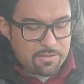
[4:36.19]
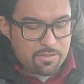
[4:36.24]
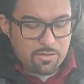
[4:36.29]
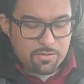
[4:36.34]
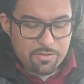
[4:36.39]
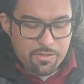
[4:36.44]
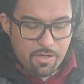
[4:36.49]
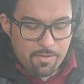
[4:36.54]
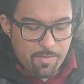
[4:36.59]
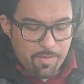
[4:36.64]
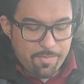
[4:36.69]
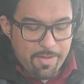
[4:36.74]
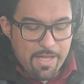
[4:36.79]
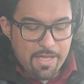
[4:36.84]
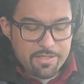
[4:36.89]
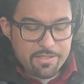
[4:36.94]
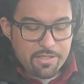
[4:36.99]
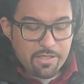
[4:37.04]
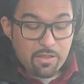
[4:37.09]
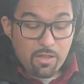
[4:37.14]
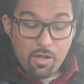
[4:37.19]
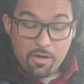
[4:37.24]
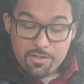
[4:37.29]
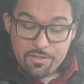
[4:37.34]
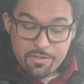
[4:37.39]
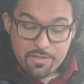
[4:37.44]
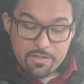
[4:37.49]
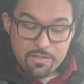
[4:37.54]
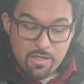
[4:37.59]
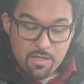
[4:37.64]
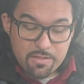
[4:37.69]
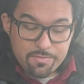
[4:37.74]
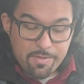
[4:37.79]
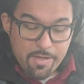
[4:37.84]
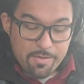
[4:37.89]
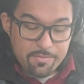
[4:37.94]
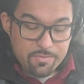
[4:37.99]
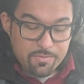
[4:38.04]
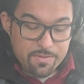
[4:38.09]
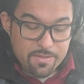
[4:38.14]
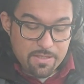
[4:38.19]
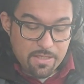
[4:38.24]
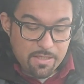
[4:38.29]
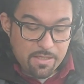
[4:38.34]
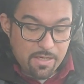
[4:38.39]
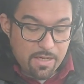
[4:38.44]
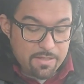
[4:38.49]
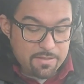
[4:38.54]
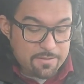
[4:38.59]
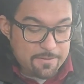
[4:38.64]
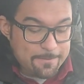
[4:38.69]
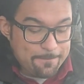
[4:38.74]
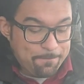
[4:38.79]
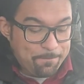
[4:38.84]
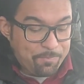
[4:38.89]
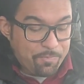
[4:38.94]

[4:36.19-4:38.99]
so turbo badging, larger exhaust pipes, which is kind of nice,